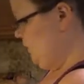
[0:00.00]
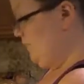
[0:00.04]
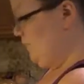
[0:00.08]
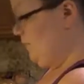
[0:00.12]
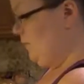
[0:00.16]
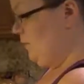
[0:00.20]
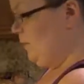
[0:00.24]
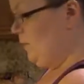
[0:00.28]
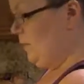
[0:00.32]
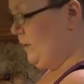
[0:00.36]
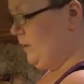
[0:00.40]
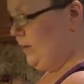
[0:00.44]

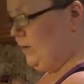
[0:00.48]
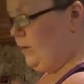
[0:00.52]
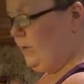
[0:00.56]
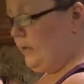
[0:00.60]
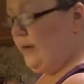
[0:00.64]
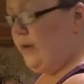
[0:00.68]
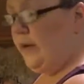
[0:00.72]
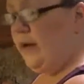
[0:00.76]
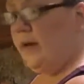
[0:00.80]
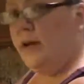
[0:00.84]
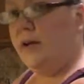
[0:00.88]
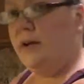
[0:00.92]
we want to go
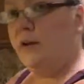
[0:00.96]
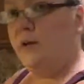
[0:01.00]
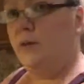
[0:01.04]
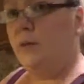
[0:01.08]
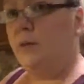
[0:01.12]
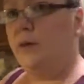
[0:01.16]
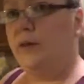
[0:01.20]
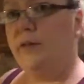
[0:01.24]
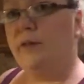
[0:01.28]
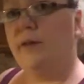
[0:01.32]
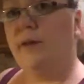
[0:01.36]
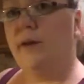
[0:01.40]
ahead
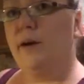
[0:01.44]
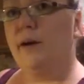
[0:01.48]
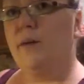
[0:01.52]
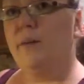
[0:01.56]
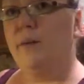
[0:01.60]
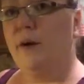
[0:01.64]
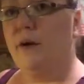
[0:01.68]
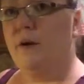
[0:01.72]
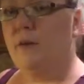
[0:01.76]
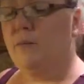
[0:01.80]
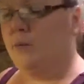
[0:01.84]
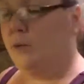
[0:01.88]
with our
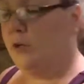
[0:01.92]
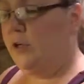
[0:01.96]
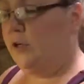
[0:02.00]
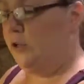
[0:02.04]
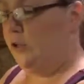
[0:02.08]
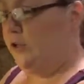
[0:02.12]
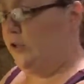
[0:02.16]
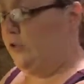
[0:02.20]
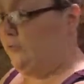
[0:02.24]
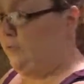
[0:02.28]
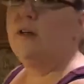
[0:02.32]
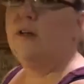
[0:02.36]

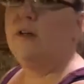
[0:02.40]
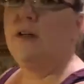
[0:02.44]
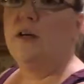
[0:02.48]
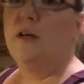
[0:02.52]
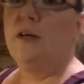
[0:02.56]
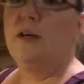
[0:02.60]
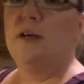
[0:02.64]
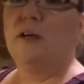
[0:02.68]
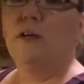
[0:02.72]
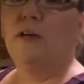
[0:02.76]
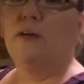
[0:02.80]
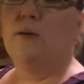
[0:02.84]
paintbrush,
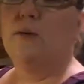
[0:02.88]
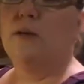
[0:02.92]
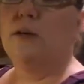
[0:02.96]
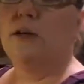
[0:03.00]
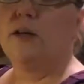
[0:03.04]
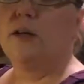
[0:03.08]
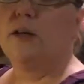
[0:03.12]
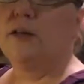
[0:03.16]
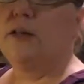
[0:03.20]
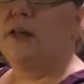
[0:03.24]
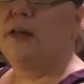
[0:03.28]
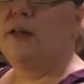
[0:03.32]
and we're
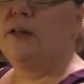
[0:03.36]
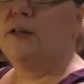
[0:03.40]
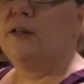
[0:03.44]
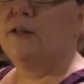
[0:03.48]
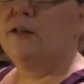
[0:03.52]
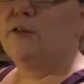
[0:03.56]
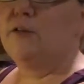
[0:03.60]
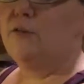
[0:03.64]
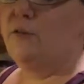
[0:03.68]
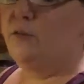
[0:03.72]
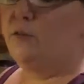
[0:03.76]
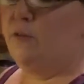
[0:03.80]
going to take
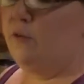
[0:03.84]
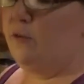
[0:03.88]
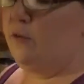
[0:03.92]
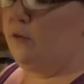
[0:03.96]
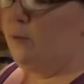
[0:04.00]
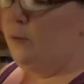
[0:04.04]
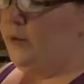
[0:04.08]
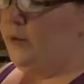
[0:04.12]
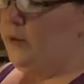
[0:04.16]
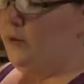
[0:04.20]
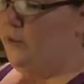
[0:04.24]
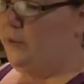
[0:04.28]
this little
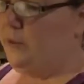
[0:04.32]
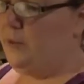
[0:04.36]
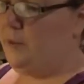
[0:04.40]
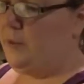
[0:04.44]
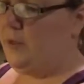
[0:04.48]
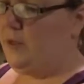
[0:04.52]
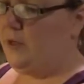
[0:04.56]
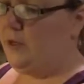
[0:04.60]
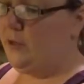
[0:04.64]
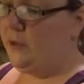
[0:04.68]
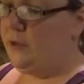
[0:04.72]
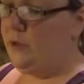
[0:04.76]
of
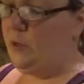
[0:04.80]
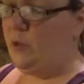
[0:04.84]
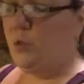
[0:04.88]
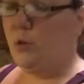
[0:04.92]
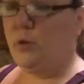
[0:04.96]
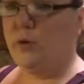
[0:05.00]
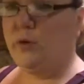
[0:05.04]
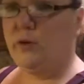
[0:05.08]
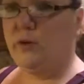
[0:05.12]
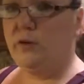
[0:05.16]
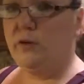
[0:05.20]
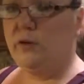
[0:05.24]
remainder
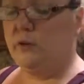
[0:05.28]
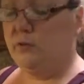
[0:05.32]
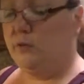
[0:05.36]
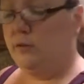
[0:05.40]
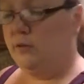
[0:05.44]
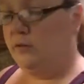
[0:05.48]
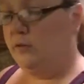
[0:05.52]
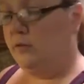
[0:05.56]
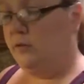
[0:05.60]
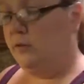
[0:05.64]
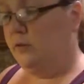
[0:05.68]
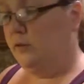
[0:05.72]
oil
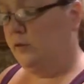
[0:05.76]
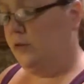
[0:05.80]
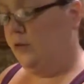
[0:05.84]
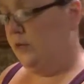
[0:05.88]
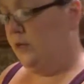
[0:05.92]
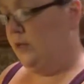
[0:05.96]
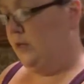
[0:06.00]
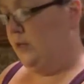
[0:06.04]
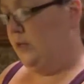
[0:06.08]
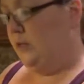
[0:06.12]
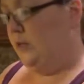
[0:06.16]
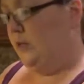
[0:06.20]

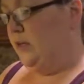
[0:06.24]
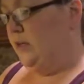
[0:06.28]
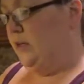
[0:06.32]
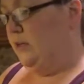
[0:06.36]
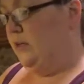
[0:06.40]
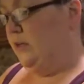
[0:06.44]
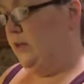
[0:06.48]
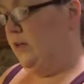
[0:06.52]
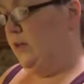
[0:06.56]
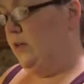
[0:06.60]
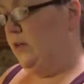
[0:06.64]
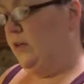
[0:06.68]

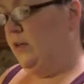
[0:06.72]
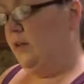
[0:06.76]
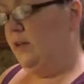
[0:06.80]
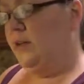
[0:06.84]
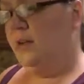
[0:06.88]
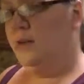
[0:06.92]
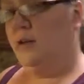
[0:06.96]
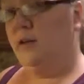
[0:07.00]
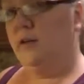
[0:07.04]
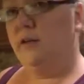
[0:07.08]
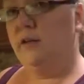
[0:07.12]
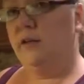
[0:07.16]

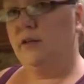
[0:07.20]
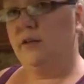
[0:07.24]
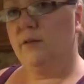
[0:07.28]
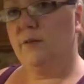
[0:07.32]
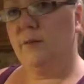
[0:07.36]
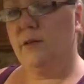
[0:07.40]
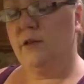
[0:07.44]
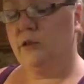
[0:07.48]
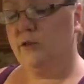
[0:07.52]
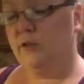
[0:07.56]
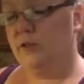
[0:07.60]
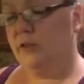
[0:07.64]
and the
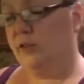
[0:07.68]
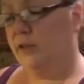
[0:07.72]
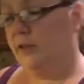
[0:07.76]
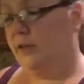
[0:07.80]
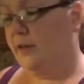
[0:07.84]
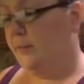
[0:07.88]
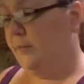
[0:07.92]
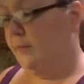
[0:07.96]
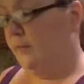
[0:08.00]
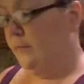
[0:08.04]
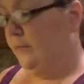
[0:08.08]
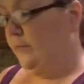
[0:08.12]
measuring
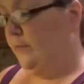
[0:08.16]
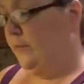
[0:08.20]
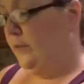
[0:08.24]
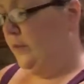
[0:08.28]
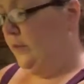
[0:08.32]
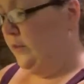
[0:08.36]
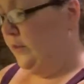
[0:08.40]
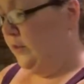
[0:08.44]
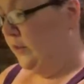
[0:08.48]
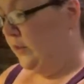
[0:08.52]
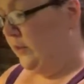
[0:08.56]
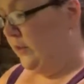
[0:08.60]
cup
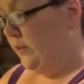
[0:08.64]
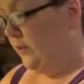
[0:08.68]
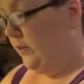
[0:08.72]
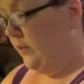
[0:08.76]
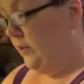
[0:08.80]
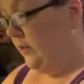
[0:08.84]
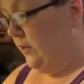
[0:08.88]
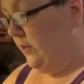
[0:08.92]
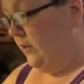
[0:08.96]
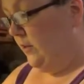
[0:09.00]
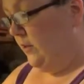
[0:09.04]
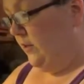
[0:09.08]
and just
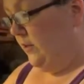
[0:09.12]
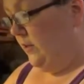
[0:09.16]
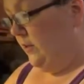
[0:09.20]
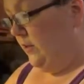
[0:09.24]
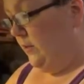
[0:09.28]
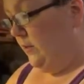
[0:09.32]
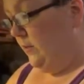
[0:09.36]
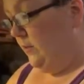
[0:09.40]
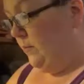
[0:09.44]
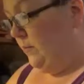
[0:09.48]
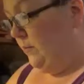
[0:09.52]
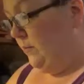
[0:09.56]

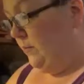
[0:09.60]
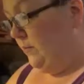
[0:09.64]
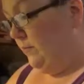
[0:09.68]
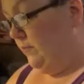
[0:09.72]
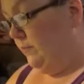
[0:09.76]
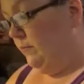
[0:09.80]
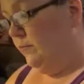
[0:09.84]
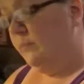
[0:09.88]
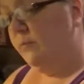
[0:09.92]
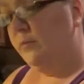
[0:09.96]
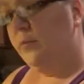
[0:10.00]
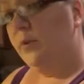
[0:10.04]

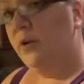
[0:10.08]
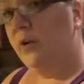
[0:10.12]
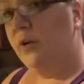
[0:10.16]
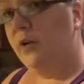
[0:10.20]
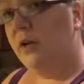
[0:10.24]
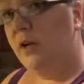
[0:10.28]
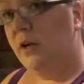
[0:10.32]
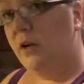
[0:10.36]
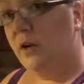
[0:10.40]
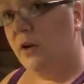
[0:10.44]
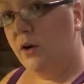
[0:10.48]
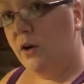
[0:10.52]
put
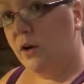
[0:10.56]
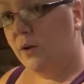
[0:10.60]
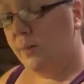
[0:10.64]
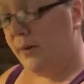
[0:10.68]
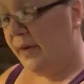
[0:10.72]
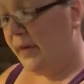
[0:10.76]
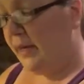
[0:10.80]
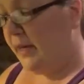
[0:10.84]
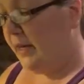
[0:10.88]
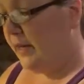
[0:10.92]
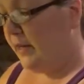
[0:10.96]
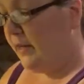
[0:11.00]
it on our
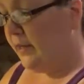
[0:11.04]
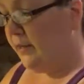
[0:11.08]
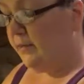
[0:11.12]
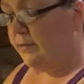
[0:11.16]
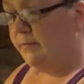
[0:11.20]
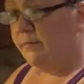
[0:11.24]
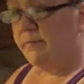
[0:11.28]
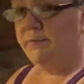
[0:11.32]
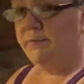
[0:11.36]
pan.